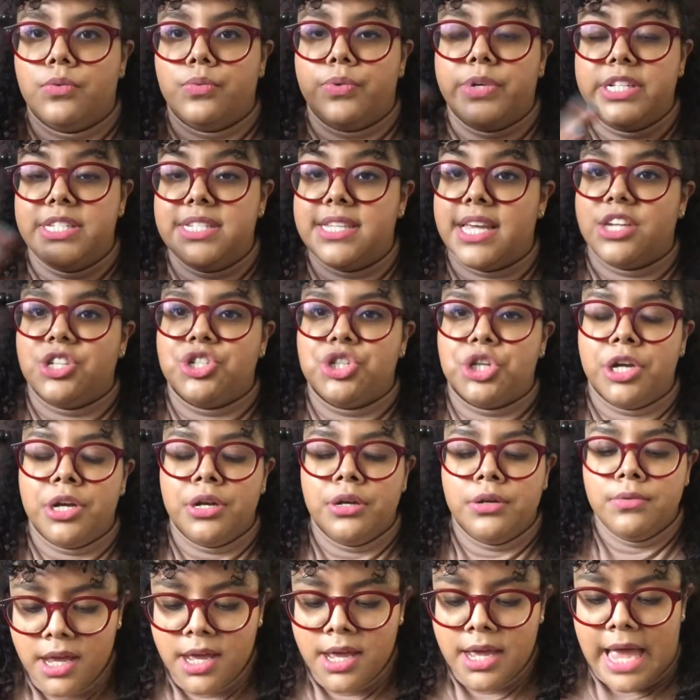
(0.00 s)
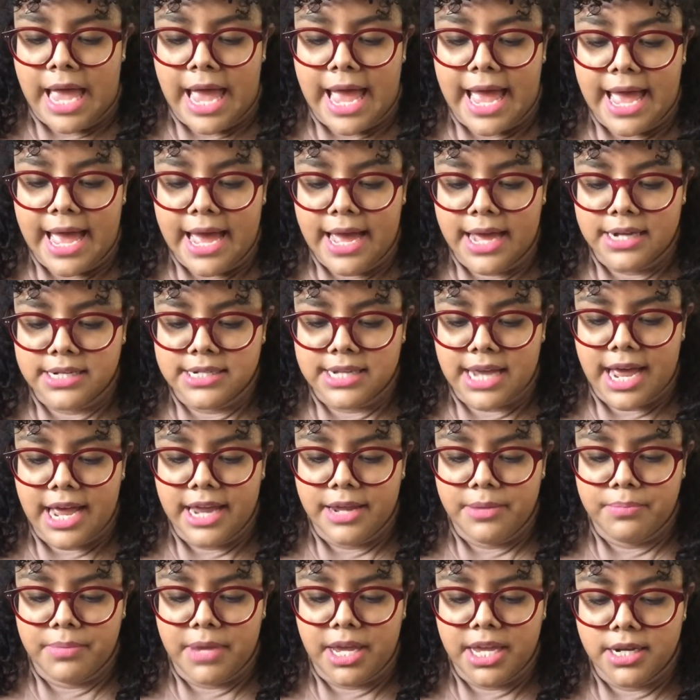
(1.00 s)
recession. And
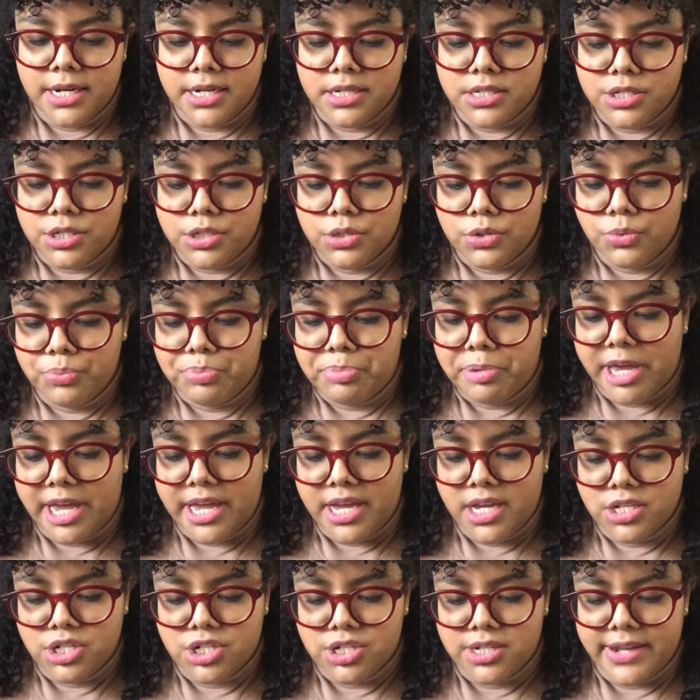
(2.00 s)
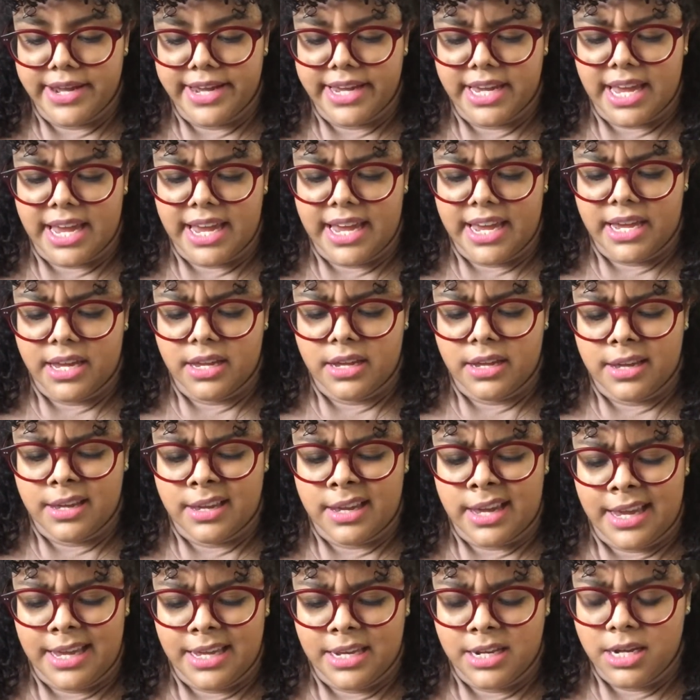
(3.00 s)
I made it to page like
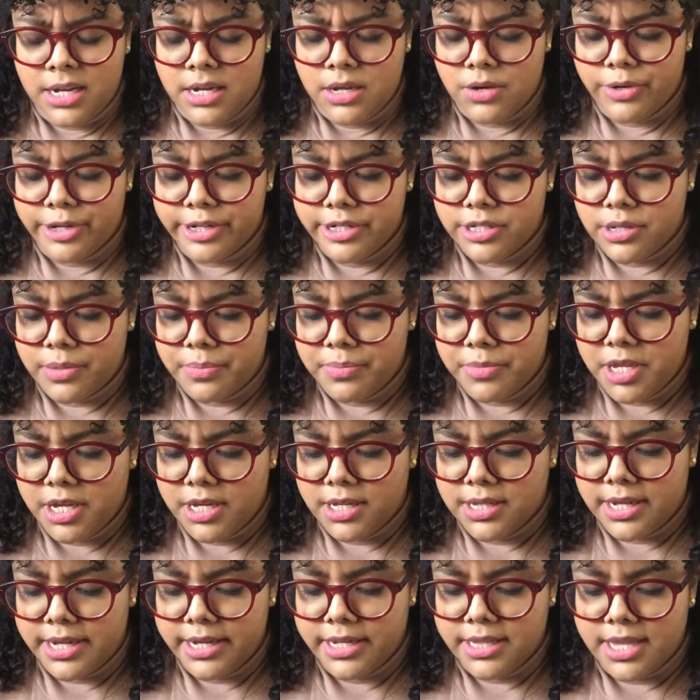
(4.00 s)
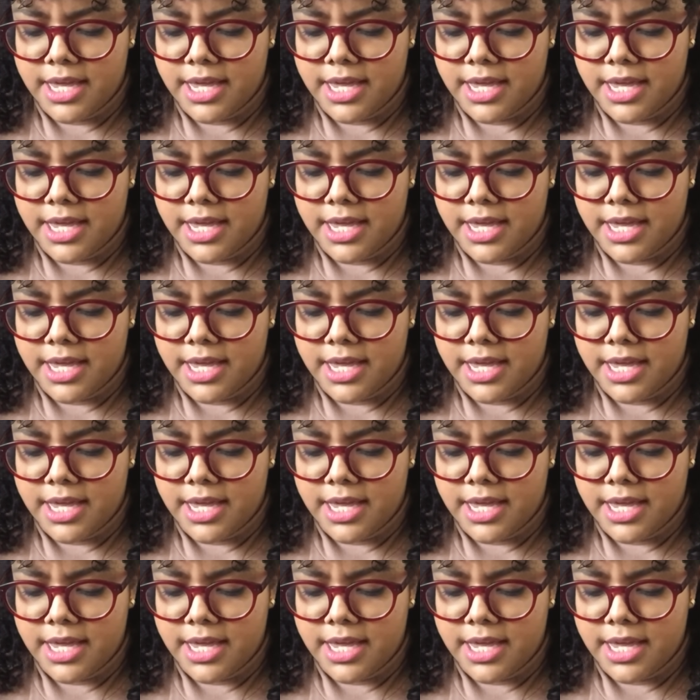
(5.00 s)
80 or something like